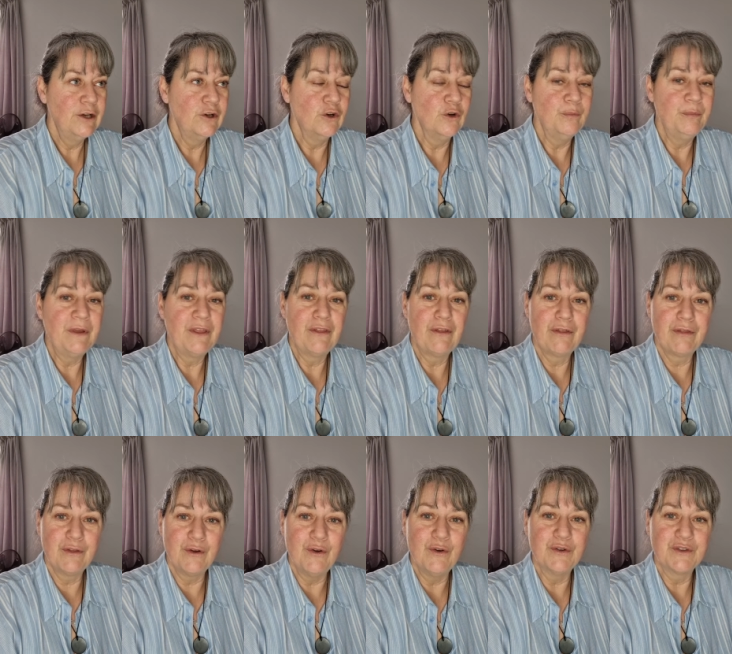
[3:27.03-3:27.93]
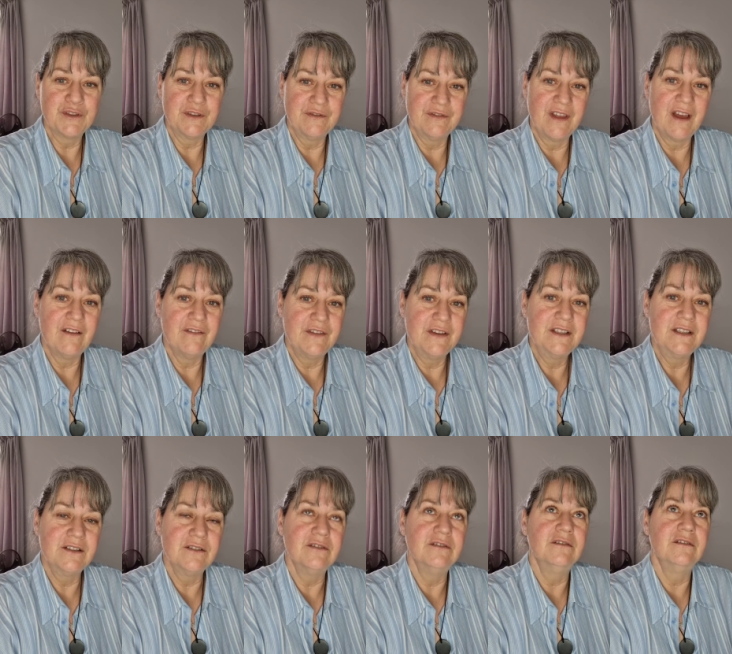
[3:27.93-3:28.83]
It could be the thought of that
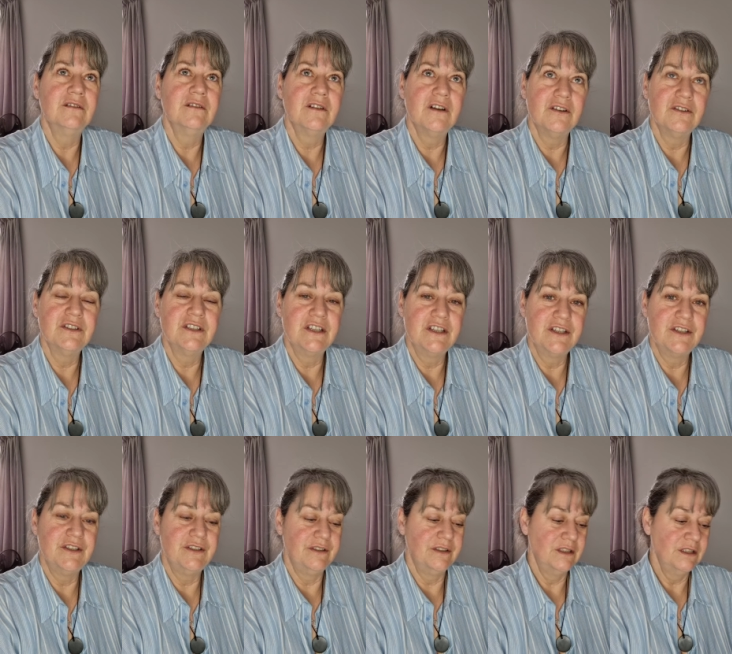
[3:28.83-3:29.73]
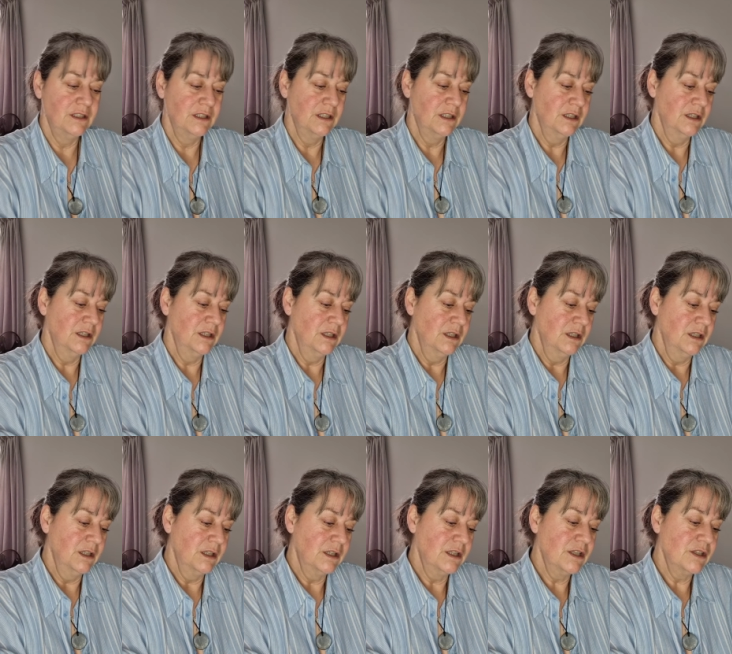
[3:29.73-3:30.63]
physical condition
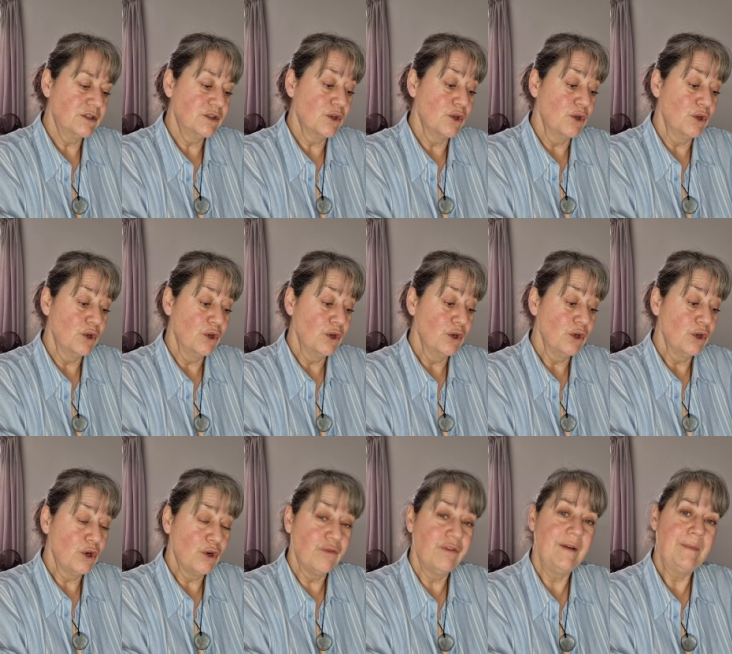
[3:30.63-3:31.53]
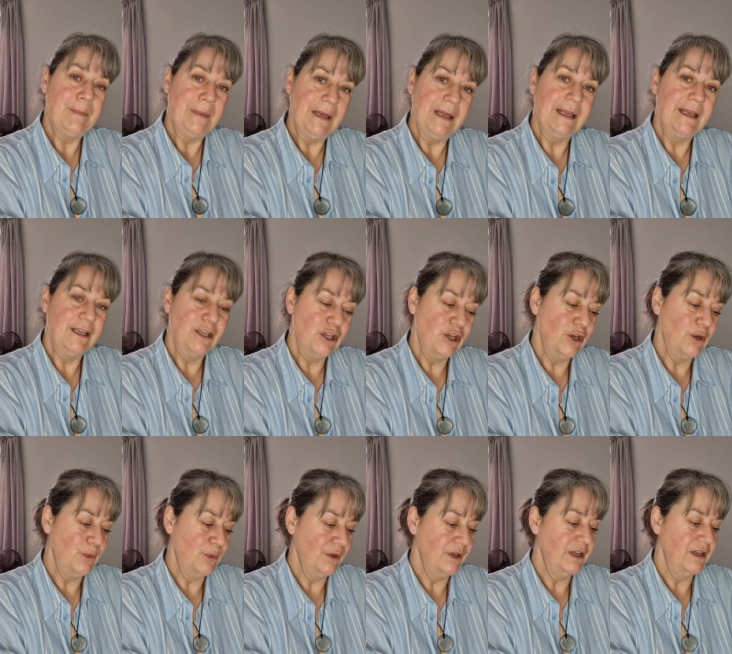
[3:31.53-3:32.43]
that's crippling
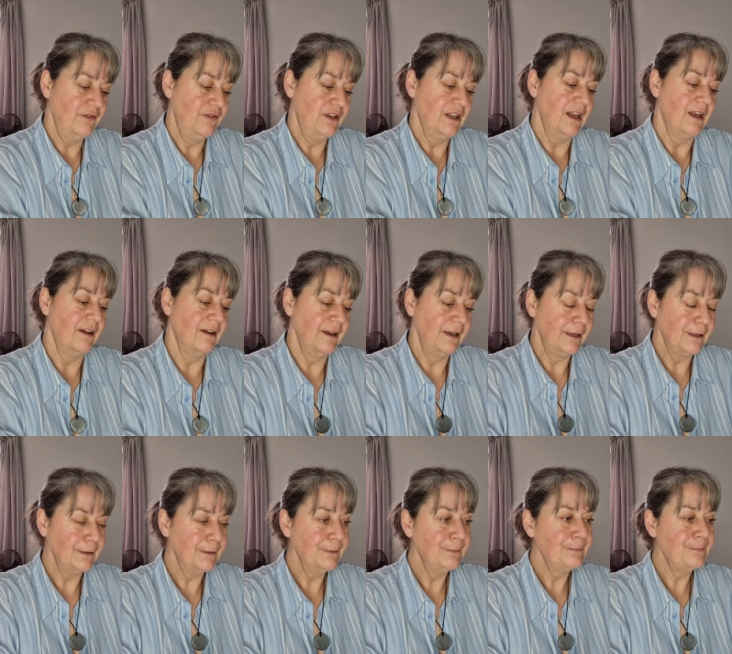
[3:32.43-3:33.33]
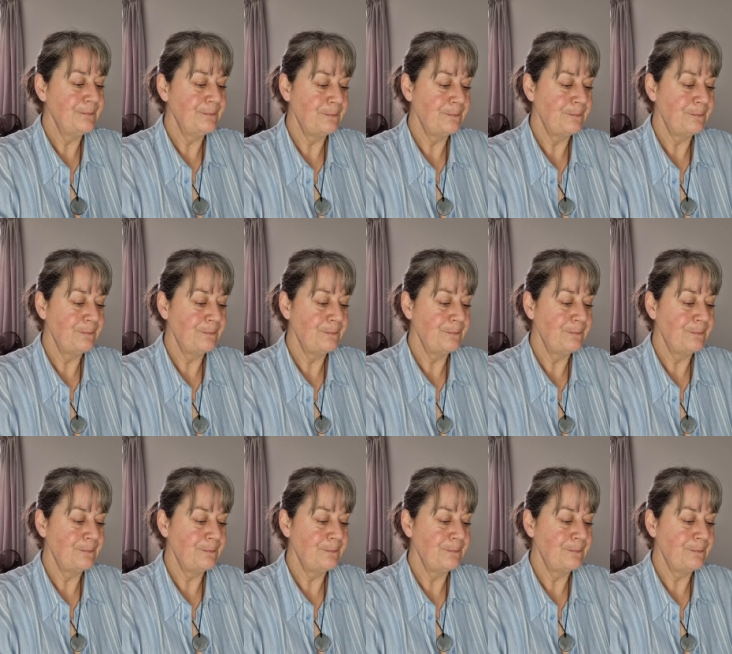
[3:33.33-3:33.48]
you, if you like.